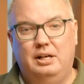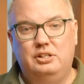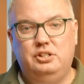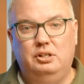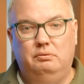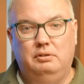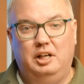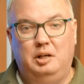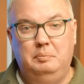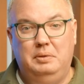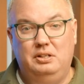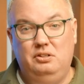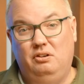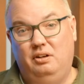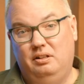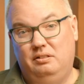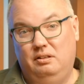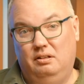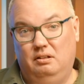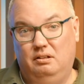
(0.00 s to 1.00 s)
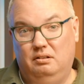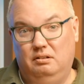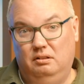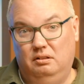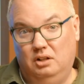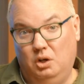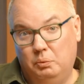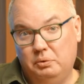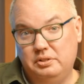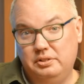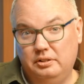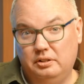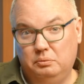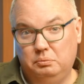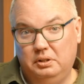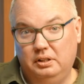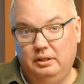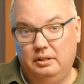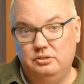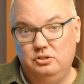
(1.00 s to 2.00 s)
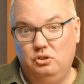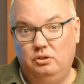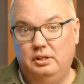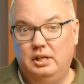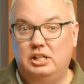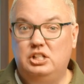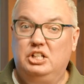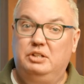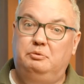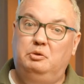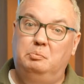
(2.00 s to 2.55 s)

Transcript: actually recommend you get the lower tier one because you can actually